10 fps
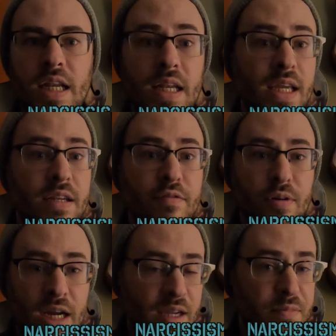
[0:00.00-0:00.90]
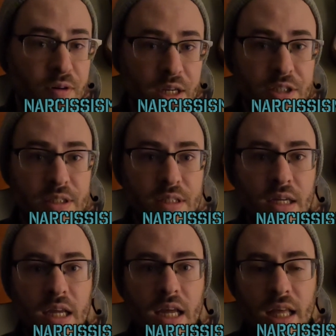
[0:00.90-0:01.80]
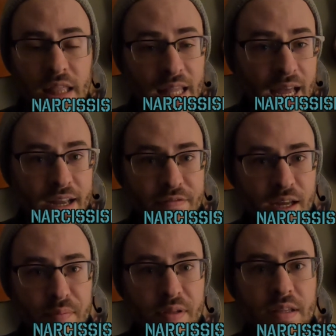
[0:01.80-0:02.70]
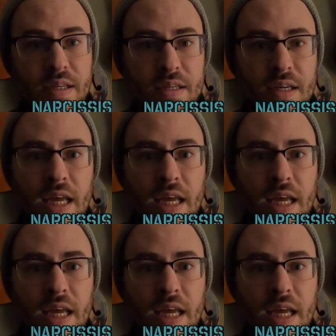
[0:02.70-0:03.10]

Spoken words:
need for admiration, lack of empathy,